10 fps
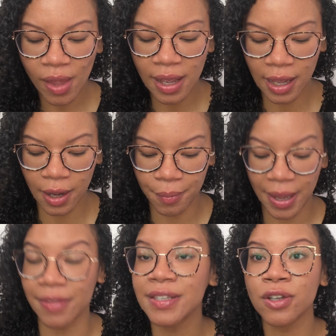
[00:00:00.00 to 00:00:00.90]
Um,
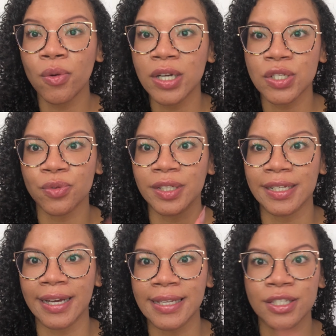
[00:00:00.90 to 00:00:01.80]
and this co-wash is really
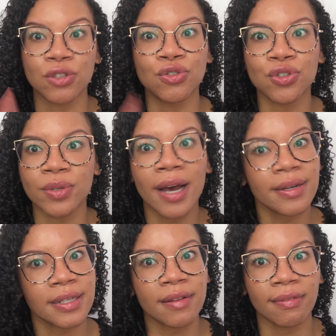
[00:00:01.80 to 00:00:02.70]
nice. You do not
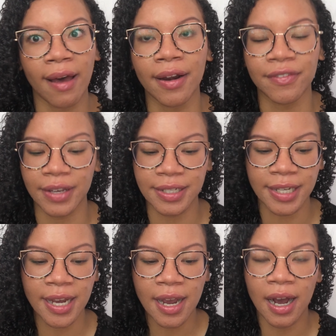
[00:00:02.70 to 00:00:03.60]
need a lot of it,
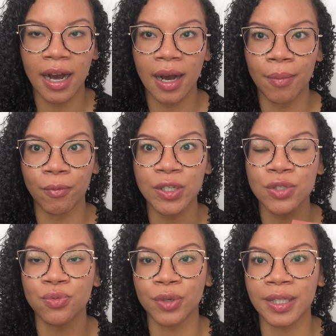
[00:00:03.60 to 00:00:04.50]
um, which
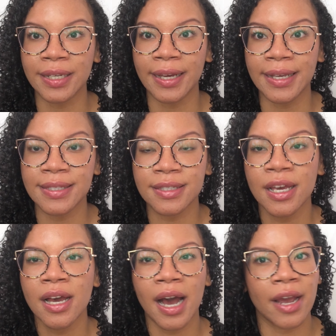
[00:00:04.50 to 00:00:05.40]
is really nice.
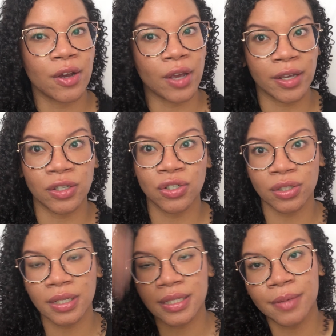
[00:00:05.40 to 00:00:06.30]
I, I
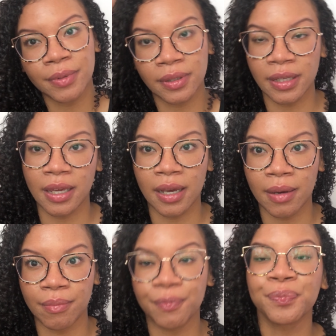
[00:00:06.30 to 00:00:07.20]
usually typically
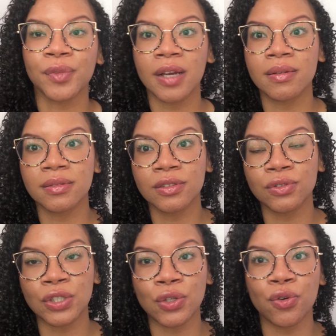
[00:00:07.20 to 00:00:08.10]
um,
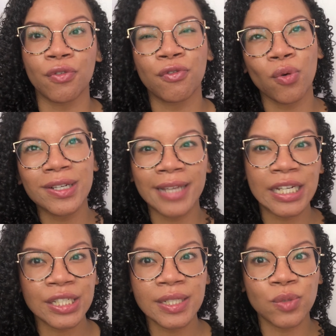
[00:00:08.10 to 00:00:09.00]
do four
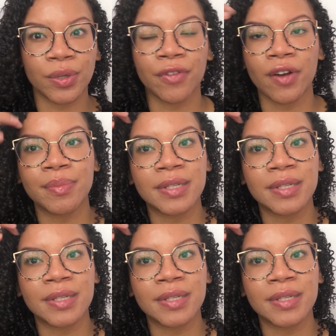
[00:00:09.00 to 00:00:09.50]
sections whenever I'm